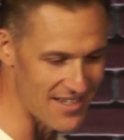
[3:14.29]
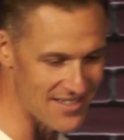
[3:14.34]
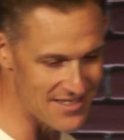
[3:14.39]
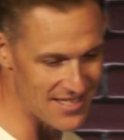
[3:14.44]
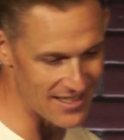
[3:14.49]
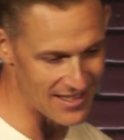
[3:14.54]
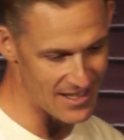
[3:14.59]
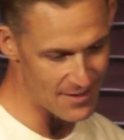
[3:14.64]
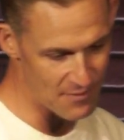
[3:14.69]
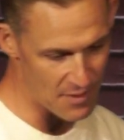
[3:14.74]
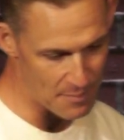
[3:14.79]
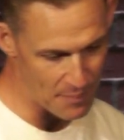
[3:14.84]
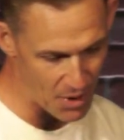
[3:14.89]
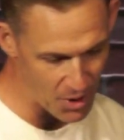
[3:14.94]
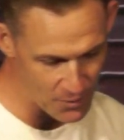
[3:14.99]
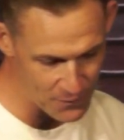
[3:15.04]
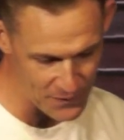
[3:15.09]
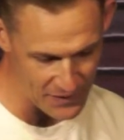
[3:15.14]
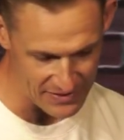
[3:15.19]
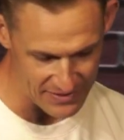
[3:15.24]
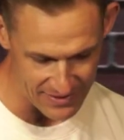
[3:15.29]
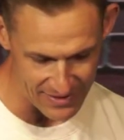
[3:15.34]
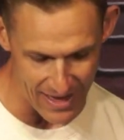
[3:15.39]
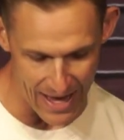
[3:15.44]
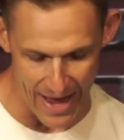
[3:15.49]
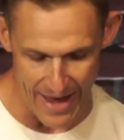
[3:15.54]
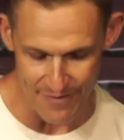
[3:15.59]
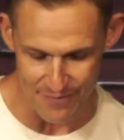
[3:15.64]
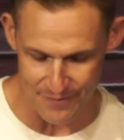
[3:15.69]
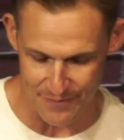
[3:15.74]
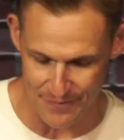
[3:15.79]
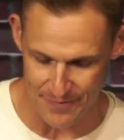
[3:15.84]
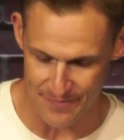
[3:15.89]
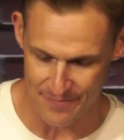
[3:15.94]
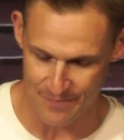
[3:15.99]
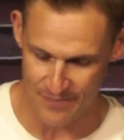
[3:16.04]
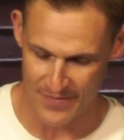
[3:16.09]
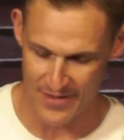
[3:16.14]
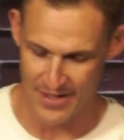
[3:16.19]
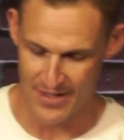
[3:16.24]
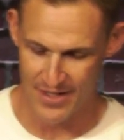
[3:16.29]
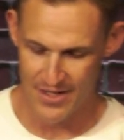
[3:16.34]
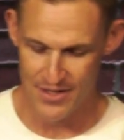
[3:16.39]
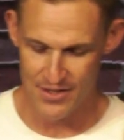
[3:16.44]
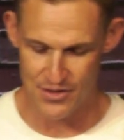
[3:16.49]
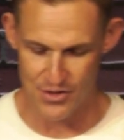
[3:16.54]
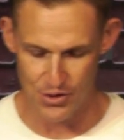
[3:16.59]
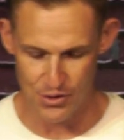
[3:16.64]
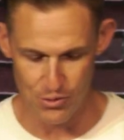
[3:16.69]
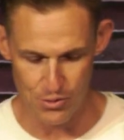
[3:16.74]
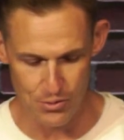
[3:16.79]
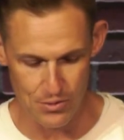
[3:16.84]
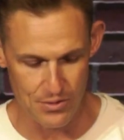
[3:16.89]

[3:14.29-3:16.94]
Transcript: to live a perfect life, to